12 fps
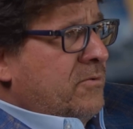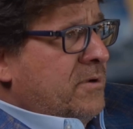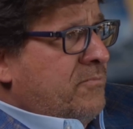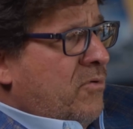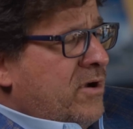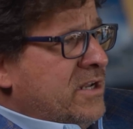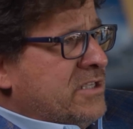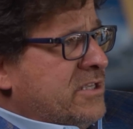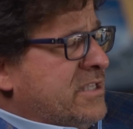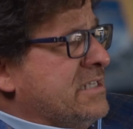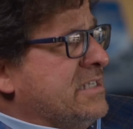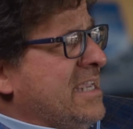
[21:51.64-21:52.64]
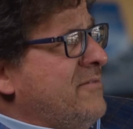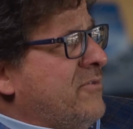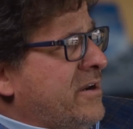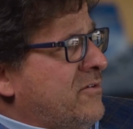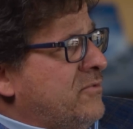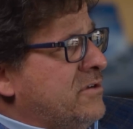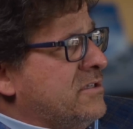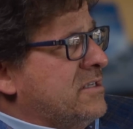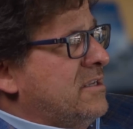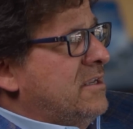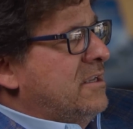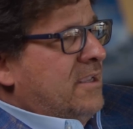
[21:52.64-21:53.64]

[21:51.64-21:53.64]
we bought into this team when it was